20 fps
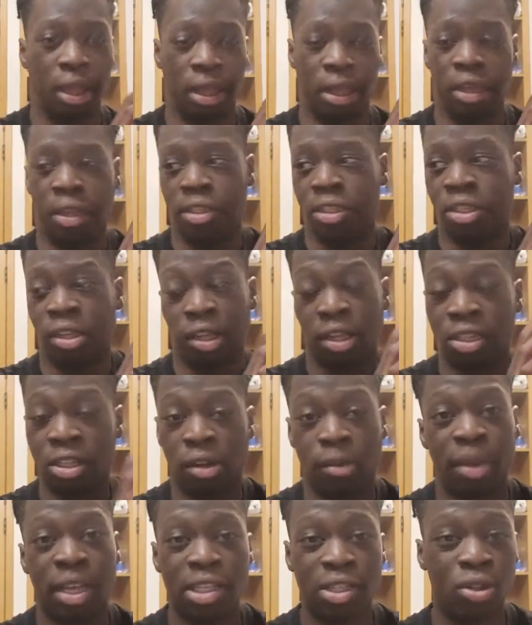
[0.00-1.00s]
He's an
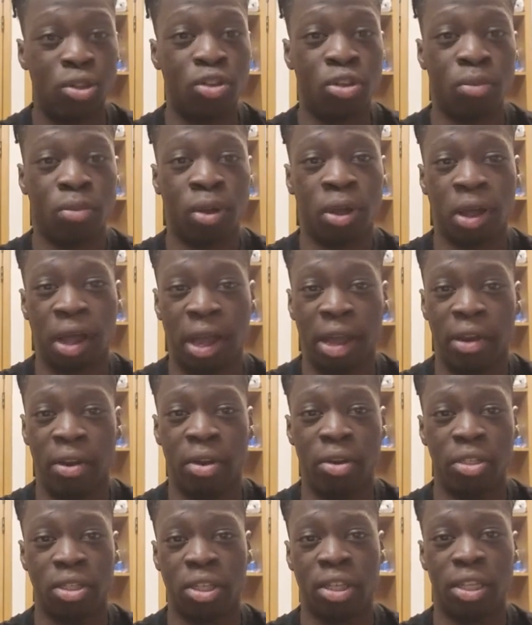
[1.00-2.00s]
amazing YouTuber, and
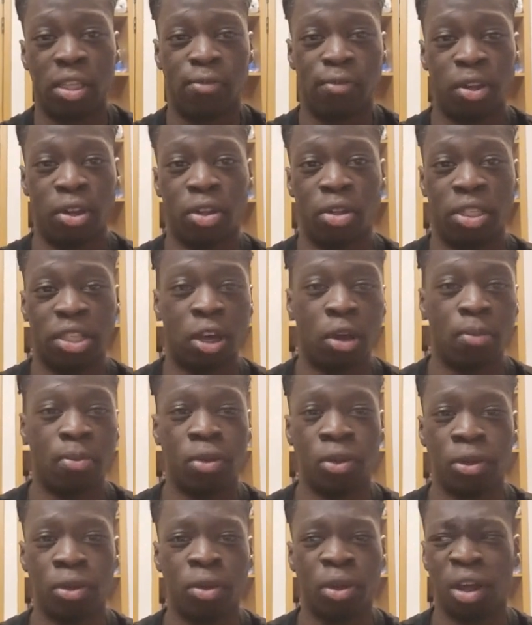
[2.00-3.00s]
honestly, his videos help
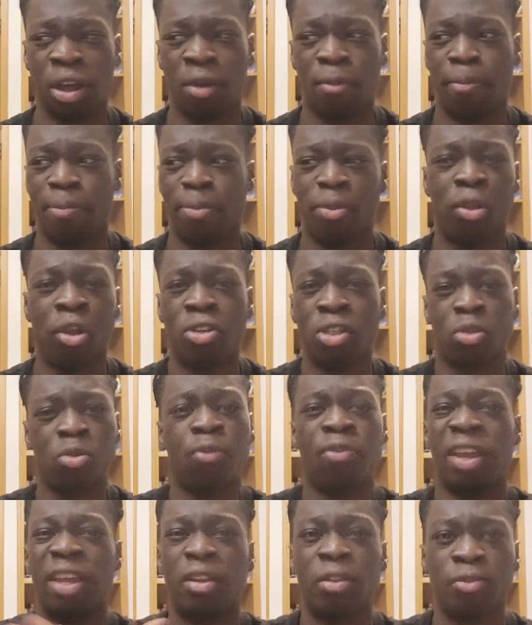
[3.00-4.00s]
you not just with
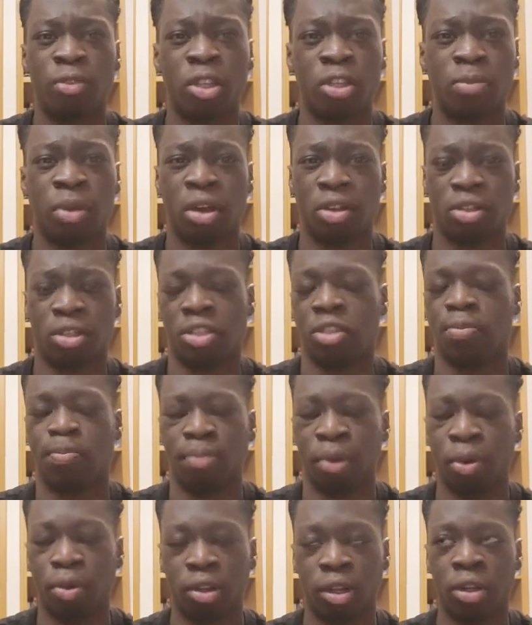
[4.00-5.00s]
the interviews, but just
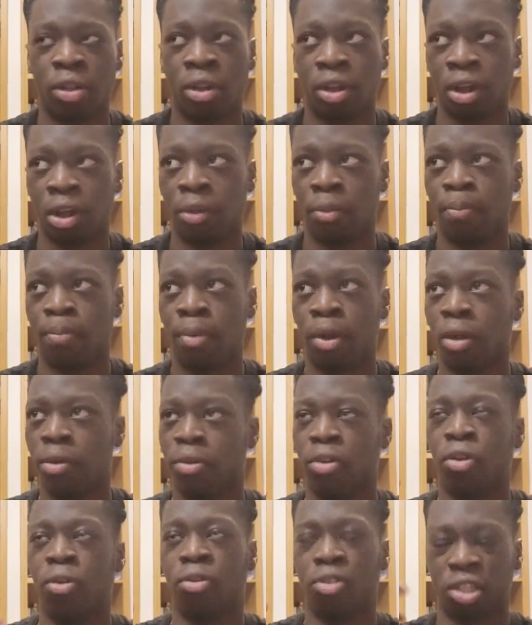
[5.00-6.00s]
building,
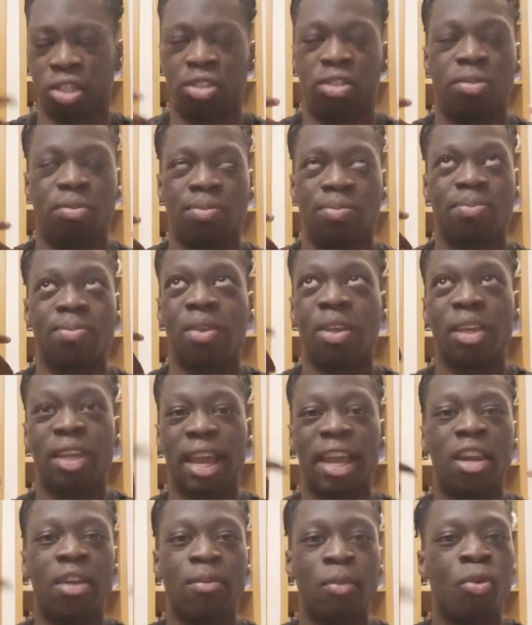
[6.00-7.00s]
just
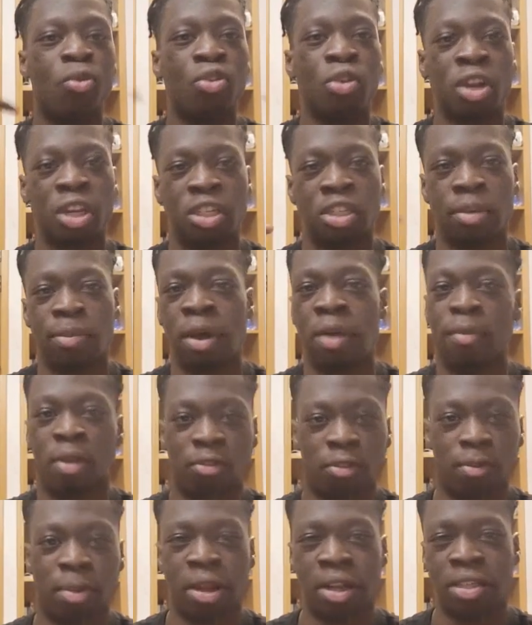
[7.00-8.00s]
gaining more knowledge about
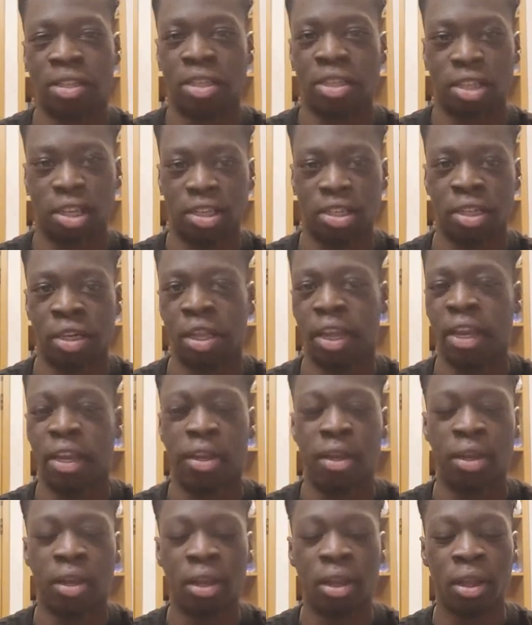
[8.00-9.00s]
mathematics, essentially.
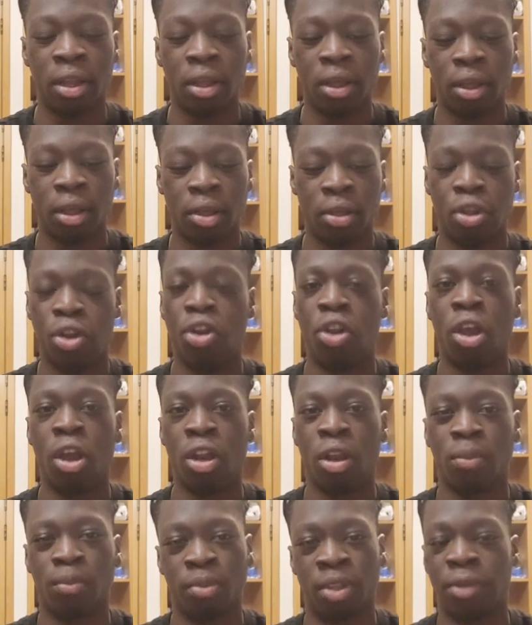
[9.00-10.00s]
And you
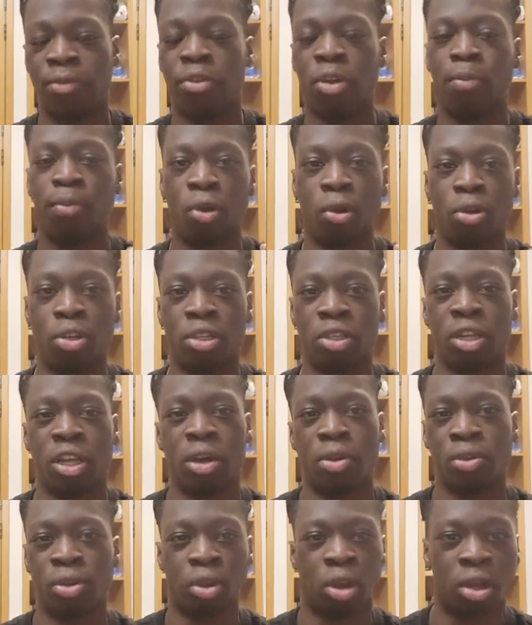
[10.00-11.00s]
learn different approaches and
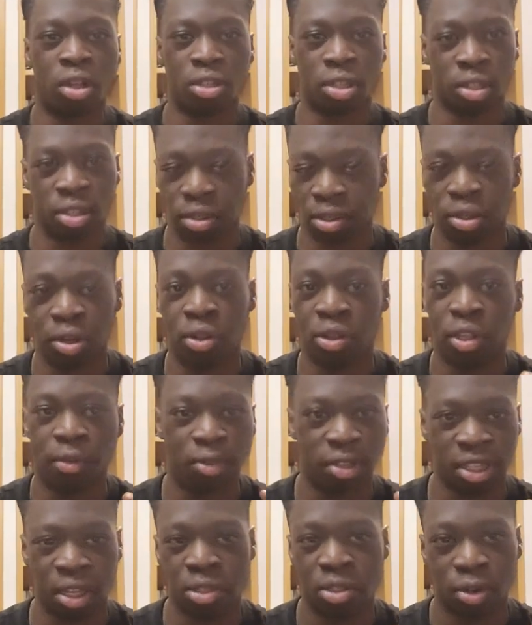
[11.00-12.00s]
how to answer, you know,
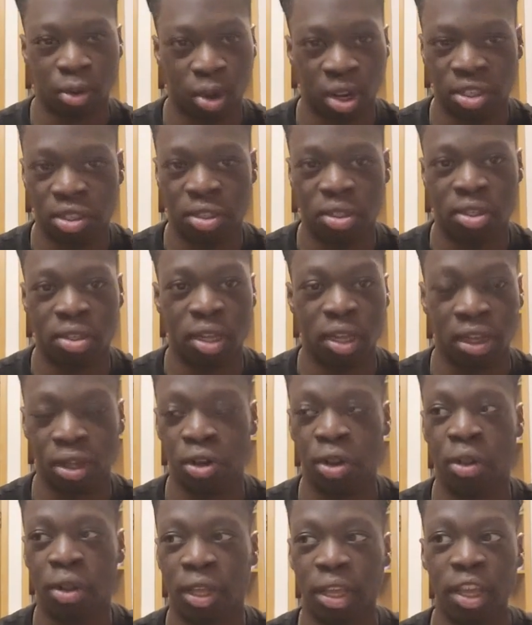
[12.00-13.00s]
different types of questions. You
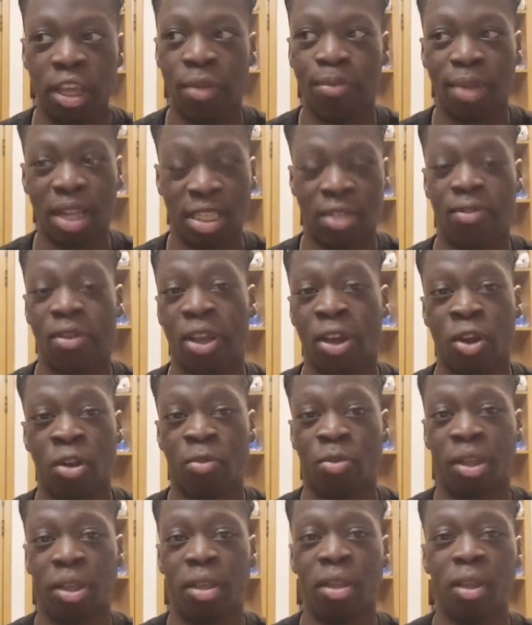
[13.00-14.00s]
know, he massively helped
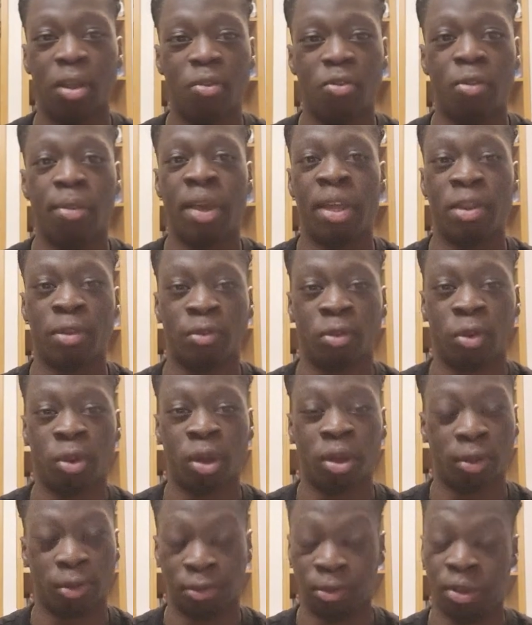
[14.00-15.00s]
me for my interview.